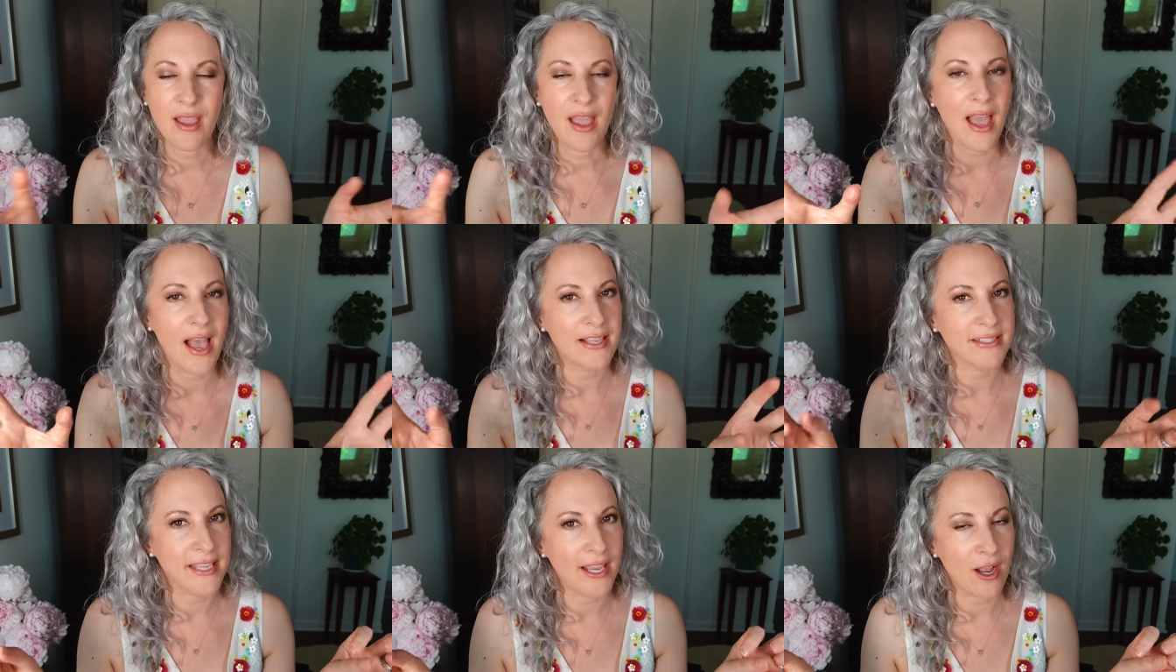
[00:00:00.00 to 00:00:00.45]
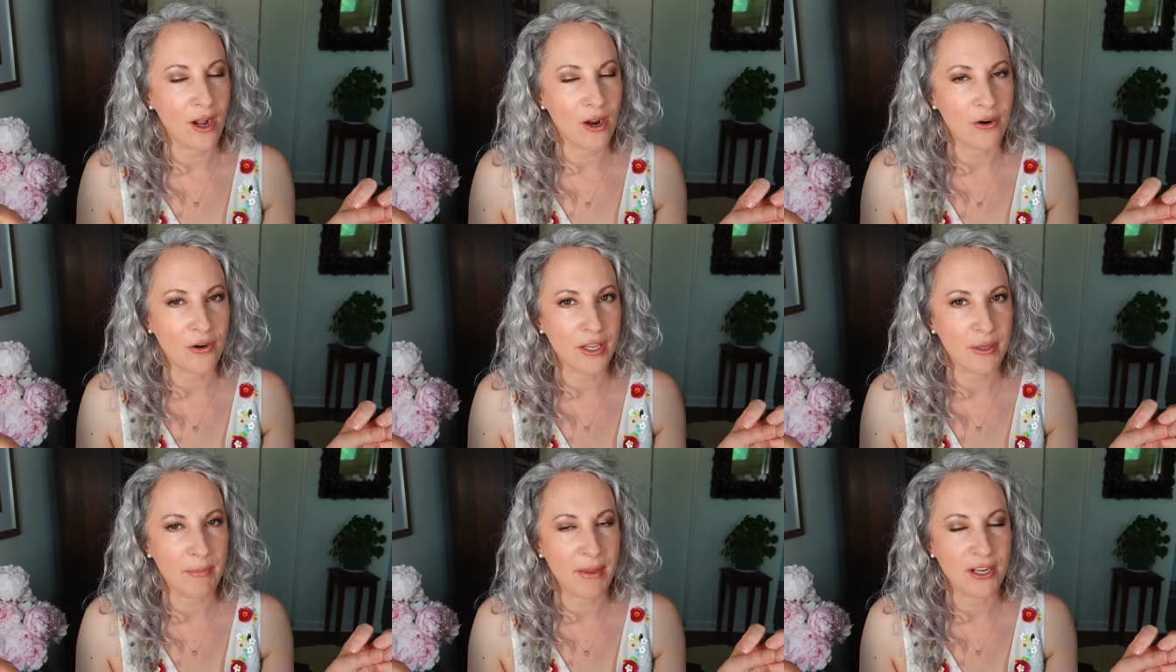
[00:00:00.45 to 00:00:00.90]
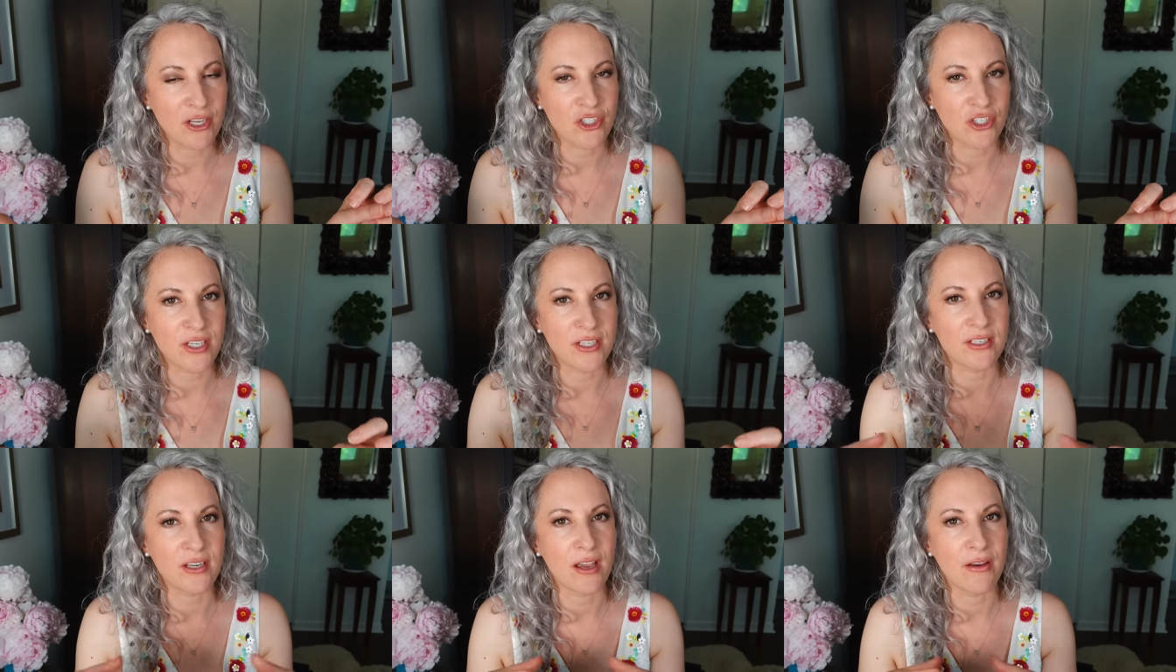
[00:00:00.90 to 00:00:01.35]
As I already
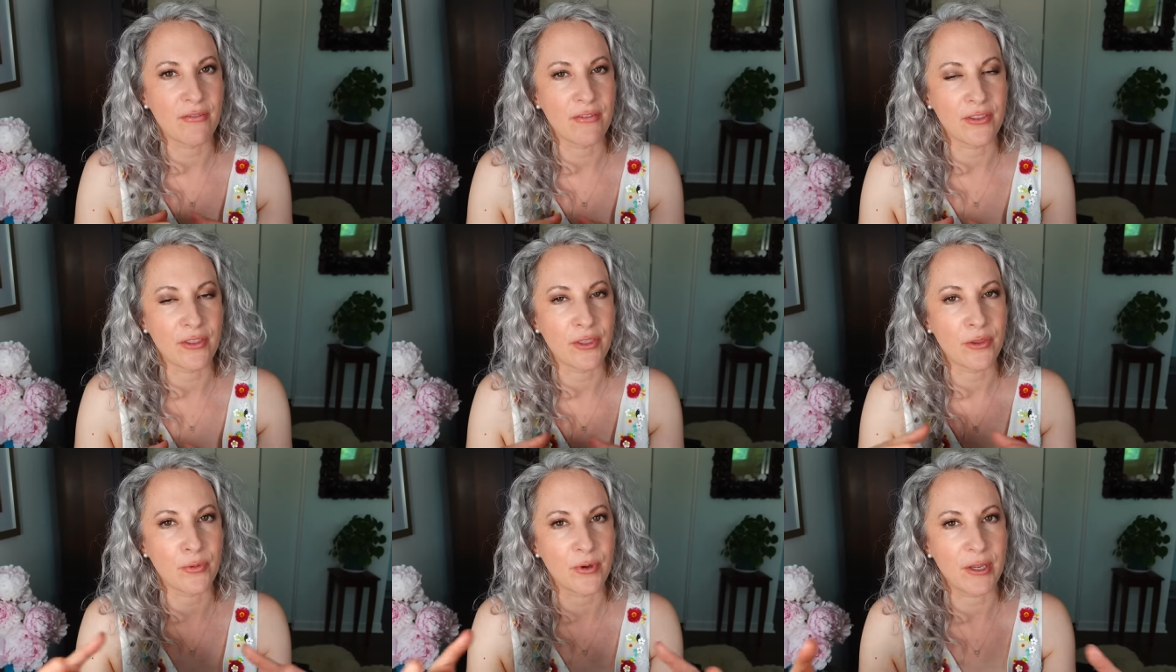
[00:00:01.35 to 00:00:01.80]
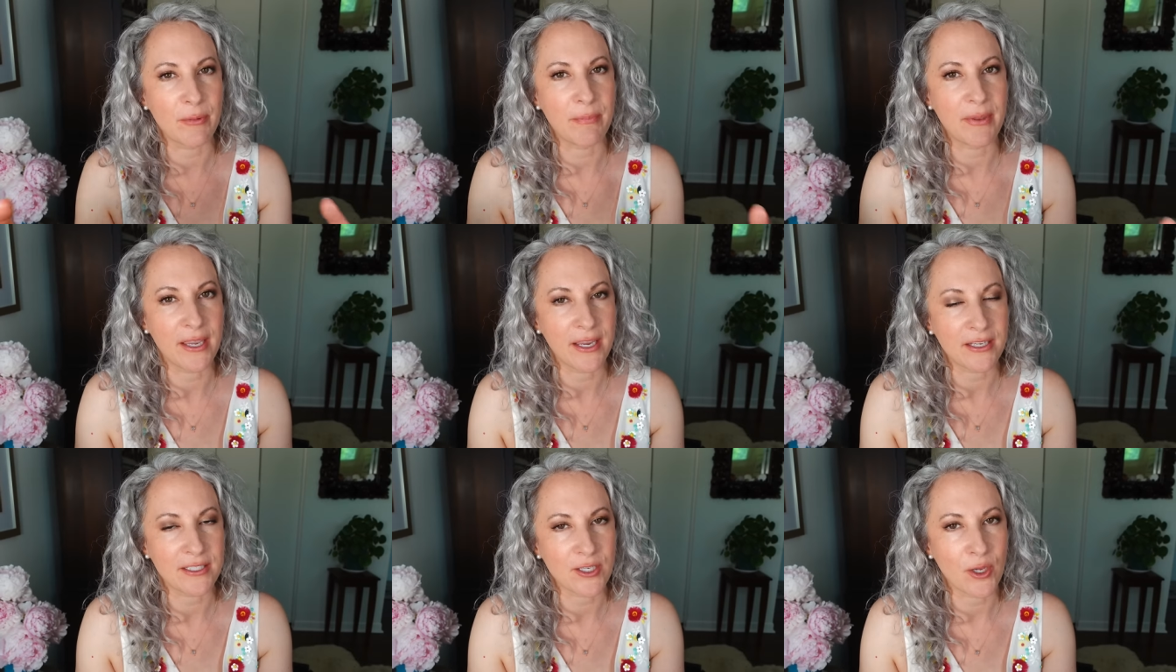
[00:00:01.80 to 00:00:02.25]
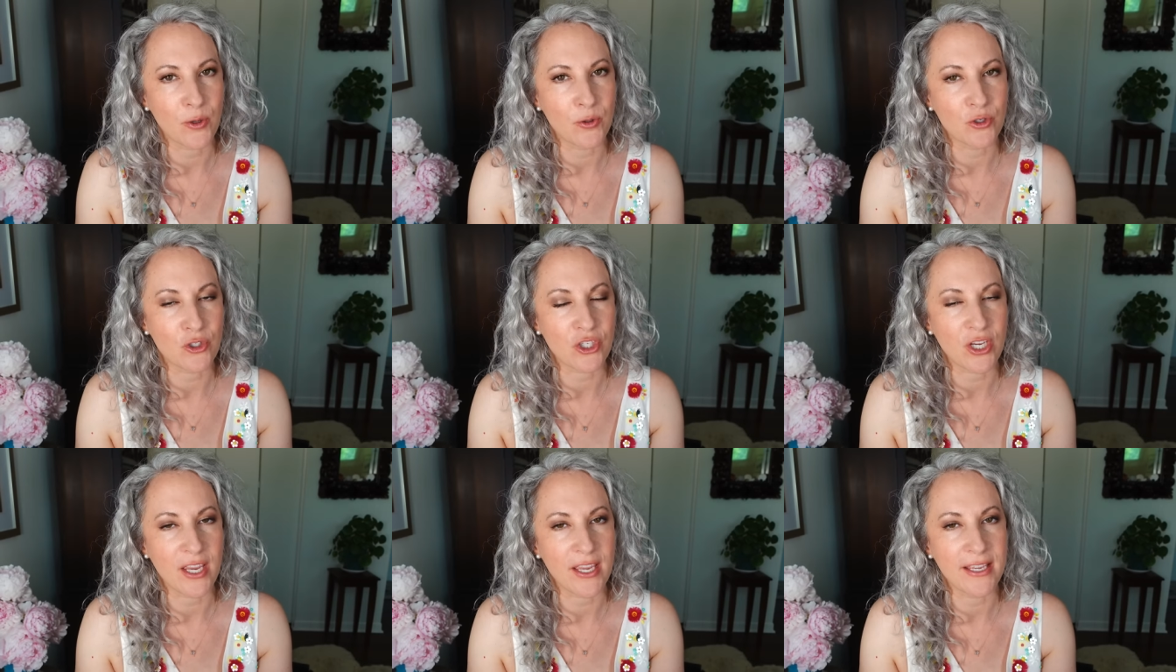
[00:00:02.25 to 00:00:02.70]
mentioned, of the three pink tone
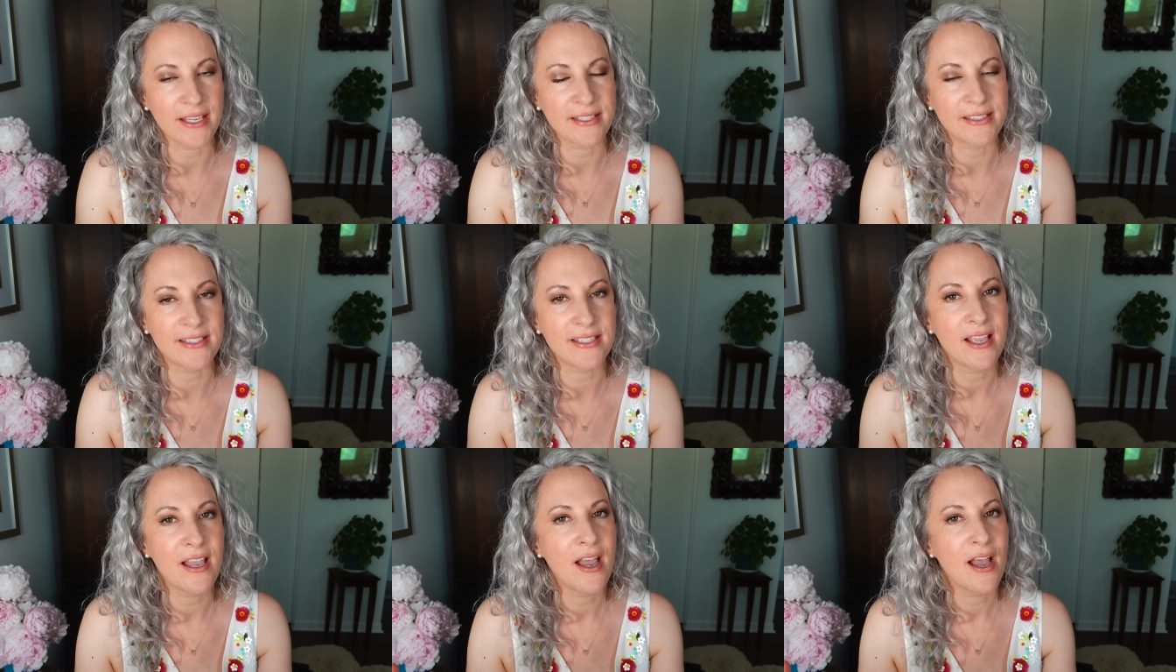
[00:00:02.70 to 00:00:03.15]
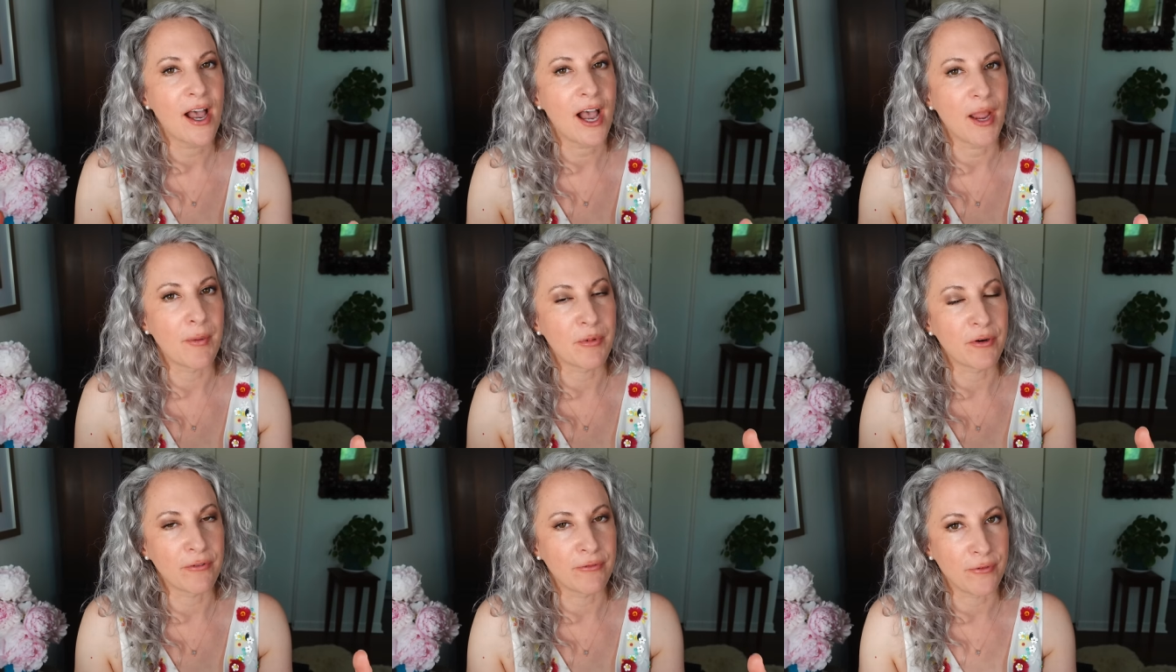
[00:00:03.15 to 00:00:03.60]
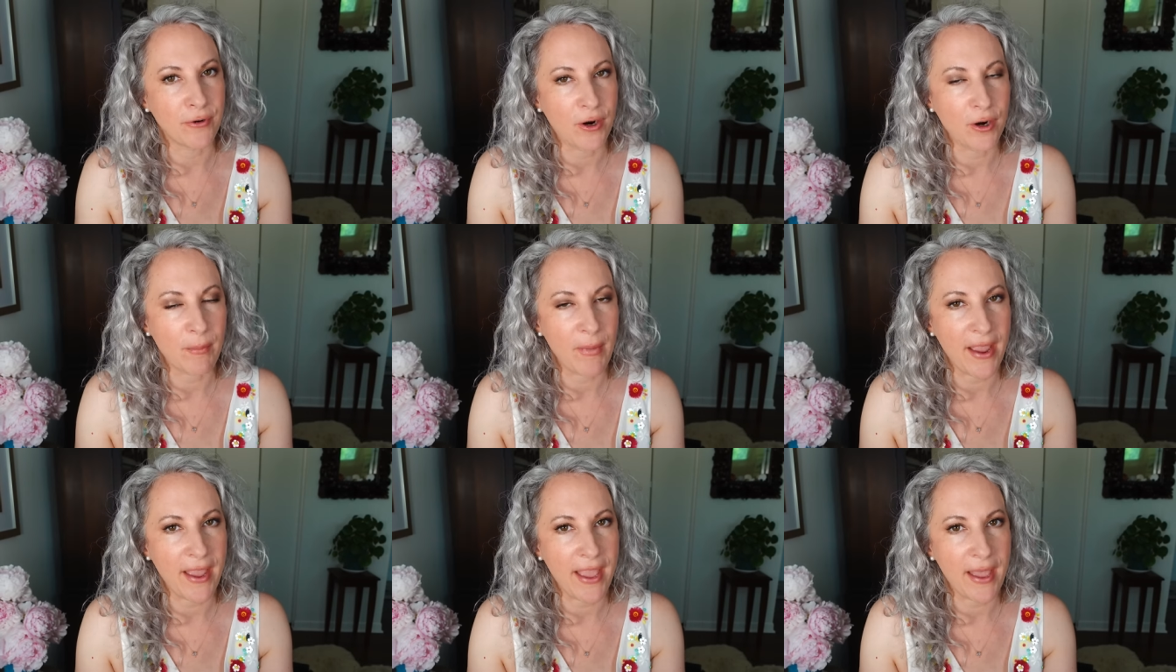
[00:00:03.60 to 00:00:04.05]
shades, I
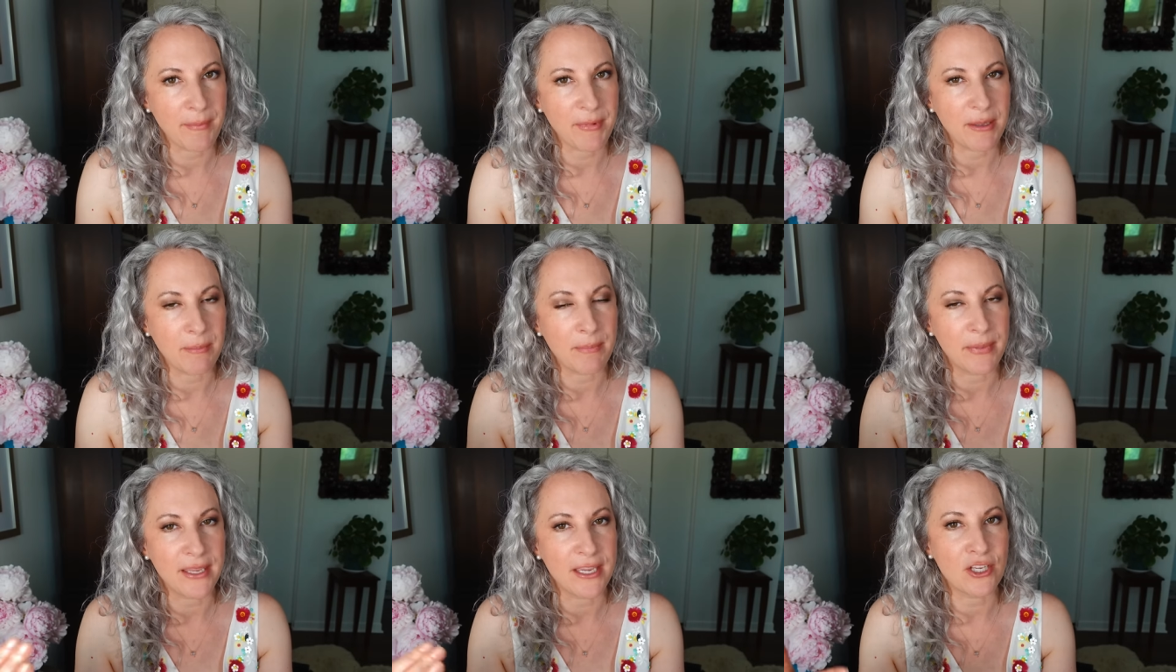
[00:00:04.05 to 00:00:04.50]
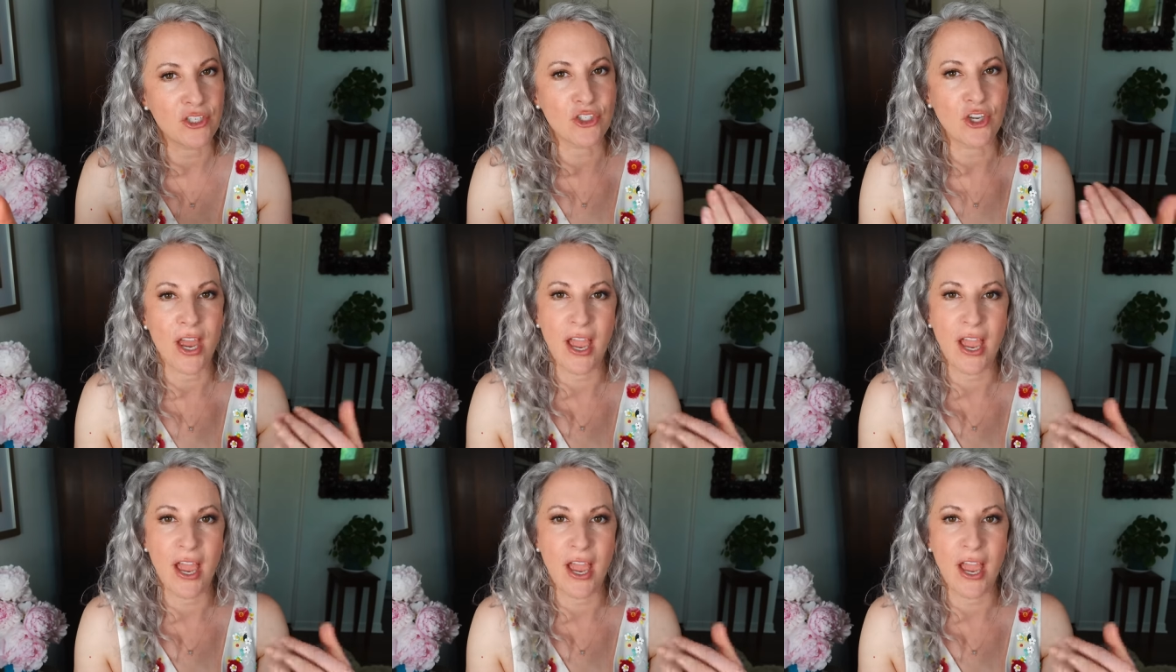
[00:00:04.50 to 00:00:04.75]
prefer Miami Beach.